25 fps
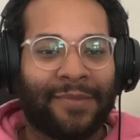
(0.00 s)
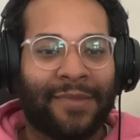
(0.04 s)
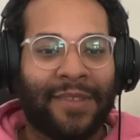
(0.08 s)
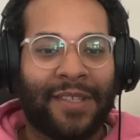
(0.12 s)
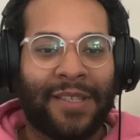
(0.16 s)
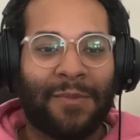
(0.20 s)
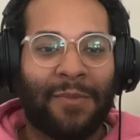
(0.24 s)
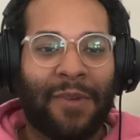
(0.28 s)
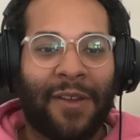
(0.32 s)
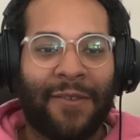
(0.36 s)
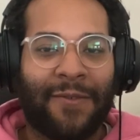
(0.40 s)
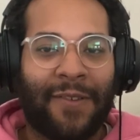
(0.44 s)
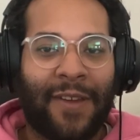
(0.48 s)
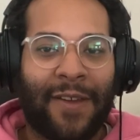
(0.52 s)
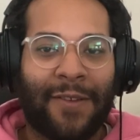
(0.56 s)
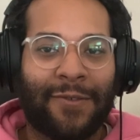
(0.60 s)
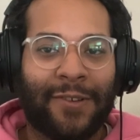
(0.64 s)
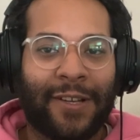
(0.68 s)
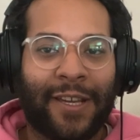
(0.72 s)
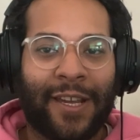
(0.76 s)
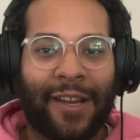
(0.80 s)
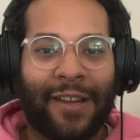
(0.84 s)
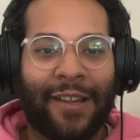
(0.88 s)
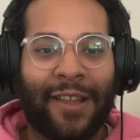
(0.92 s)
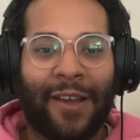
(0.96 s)
this is my favorite
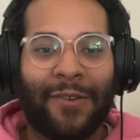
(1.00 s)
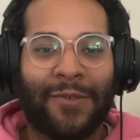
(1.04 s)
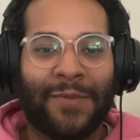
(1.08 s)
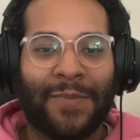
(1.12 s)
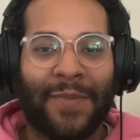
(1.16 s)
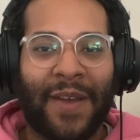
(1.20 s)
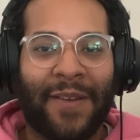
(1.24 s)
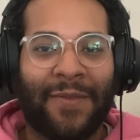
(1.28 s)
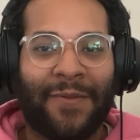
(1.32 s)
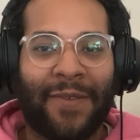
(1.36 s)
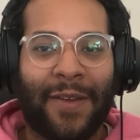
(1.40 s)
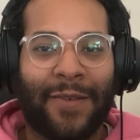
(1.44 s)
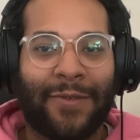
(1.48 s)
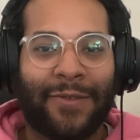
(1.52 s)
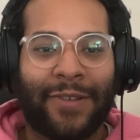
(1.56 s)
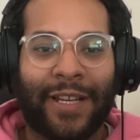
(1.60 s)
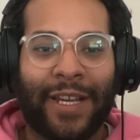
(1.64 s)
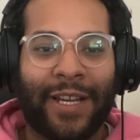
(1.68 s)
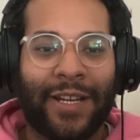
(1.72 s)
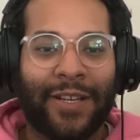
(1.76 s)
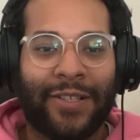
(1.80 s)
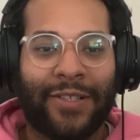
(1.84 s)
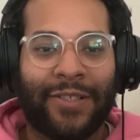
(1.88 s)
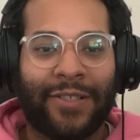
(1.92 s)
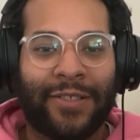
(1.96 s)
character. That was my favorite
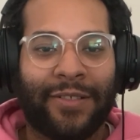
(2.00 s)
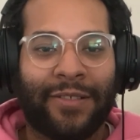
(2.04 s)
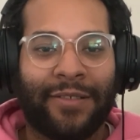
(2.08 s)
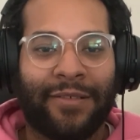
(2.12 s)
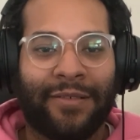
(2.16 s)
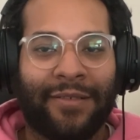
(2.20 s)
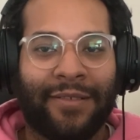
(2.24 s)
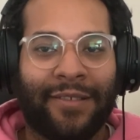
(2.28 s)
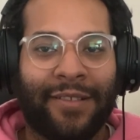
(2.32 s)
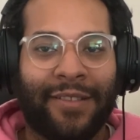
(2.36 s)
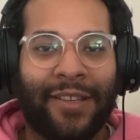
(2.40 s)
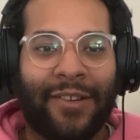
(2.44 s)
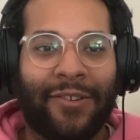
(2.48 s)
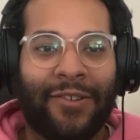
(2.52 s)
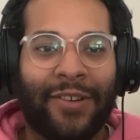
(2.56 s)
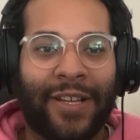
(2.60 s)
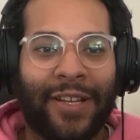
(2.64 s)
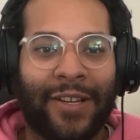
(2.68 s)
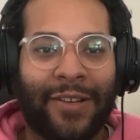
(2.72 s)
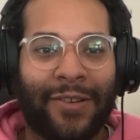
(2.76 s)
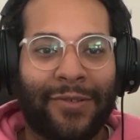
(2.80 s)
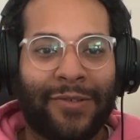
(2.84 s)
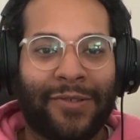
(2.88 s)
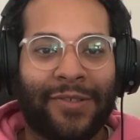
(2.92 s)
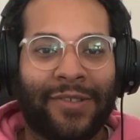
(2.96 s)
character. And there he
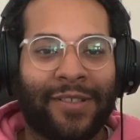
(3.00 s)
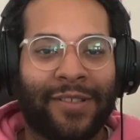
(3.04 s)
goes.